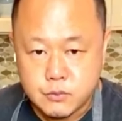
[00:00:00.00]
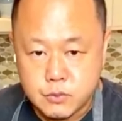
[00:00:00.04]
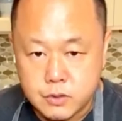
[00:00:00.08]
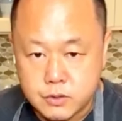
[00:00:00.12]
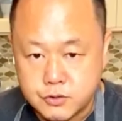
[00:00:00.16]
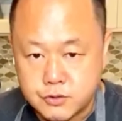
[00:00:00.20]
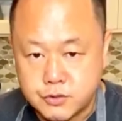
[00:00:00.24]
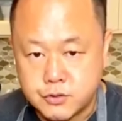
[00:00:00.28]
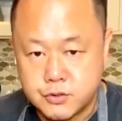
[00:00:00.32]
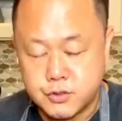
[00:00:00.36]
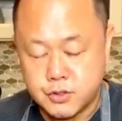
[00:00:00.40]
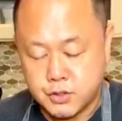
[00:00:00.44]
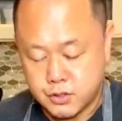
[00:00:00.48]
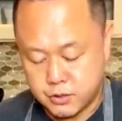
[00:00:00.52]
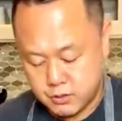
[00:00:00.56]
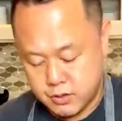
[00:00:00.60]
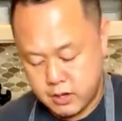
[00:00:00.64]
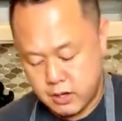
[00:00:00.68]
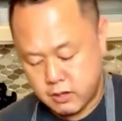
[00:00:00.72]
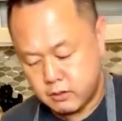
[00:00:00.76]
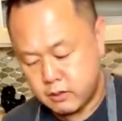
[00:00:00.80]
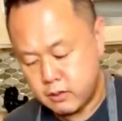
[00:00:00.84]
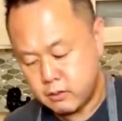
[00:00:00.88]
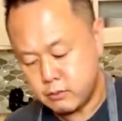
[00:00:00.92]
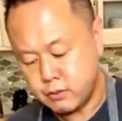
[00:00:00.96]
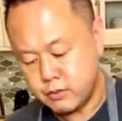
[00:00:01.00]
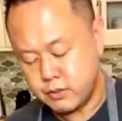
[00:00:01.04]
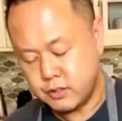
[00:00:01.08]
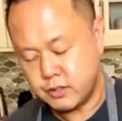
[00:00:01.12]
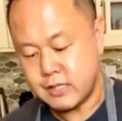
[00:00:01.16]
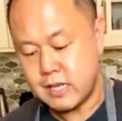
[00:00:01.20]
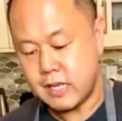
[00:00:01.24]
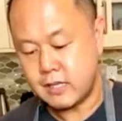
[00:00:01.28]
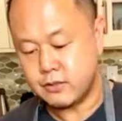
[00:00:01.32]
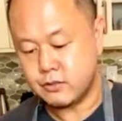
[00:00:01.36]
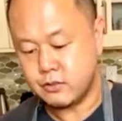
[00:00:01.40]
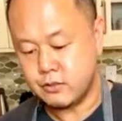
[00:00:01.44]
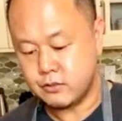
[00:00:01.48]
wants to know, how long will this
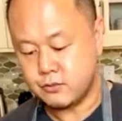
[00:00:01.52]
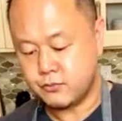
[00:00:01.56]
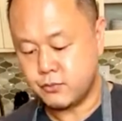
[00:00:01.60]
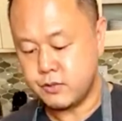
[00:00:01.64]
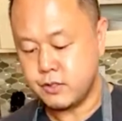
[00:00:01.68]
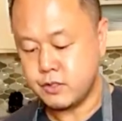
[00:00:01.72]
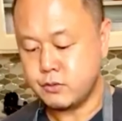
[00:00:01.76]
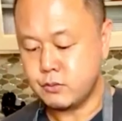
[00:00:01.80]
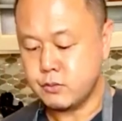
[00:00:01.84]
last in the fridge?